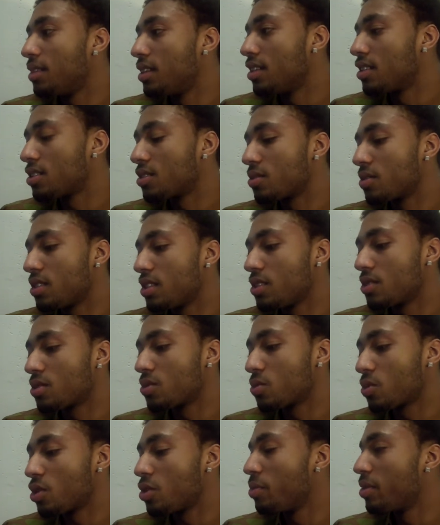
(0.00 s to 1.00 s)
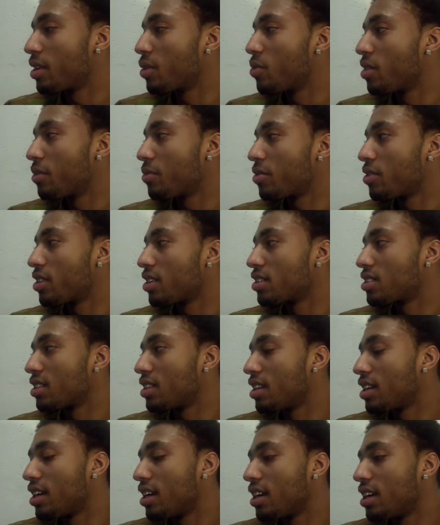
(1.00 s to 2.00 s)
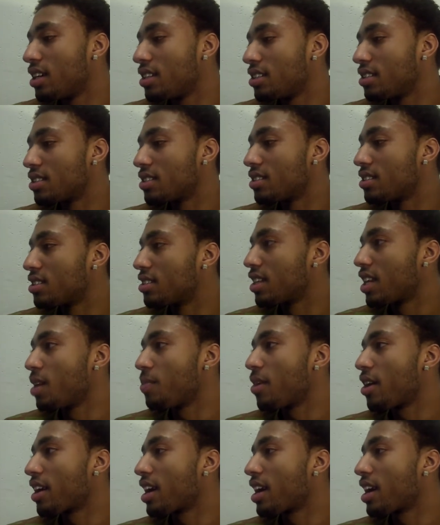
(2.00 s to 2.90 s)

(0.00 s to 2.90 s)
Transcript: This is a real big win for us, and just keep